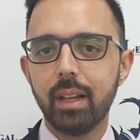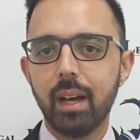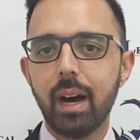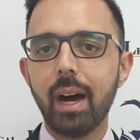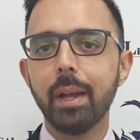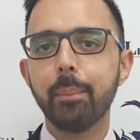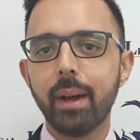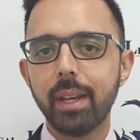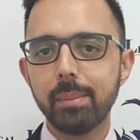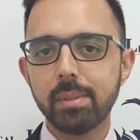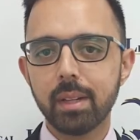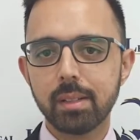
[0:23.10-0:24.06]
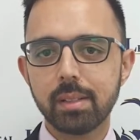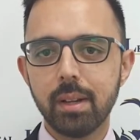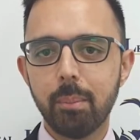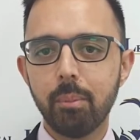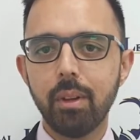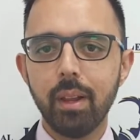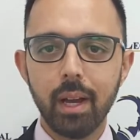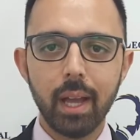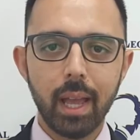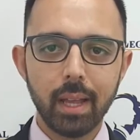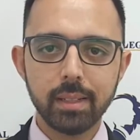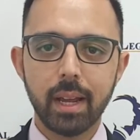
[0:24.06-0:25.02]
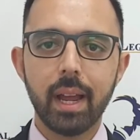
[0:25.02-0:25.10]
Hi, my name is Aslam Moolla
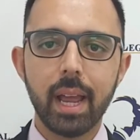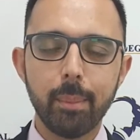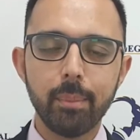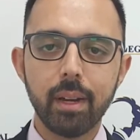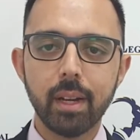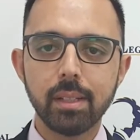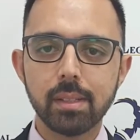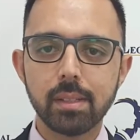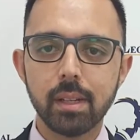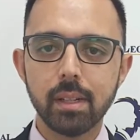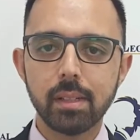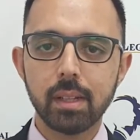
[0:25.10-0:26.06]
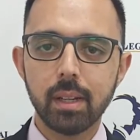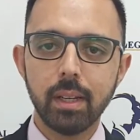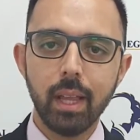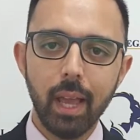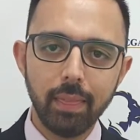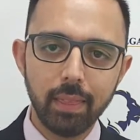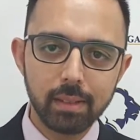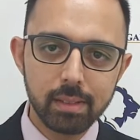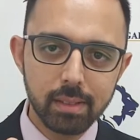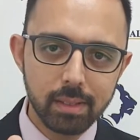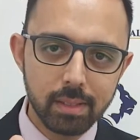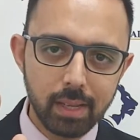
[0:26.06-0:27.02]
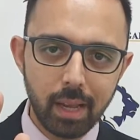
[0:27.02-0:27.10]
and I am a registered attorney, and that's
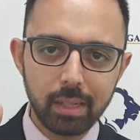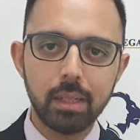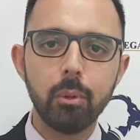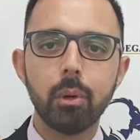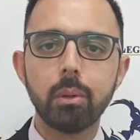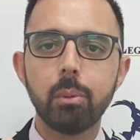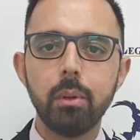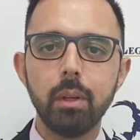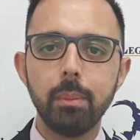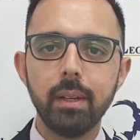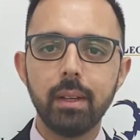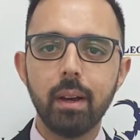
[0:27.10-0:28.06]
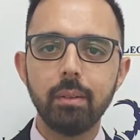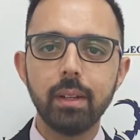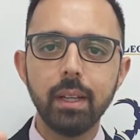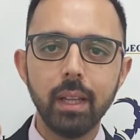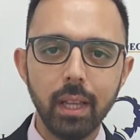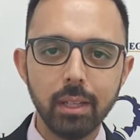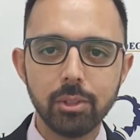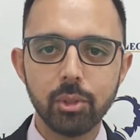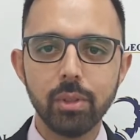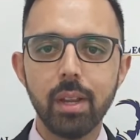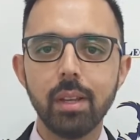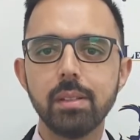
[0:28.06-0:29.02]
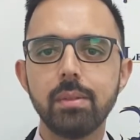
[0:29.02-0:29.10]
exactly what we're going to be covering in
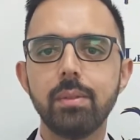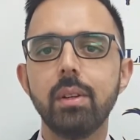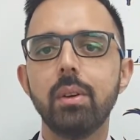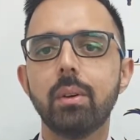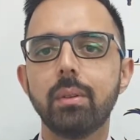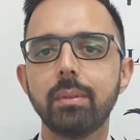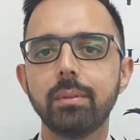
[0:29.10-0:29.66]
today's video.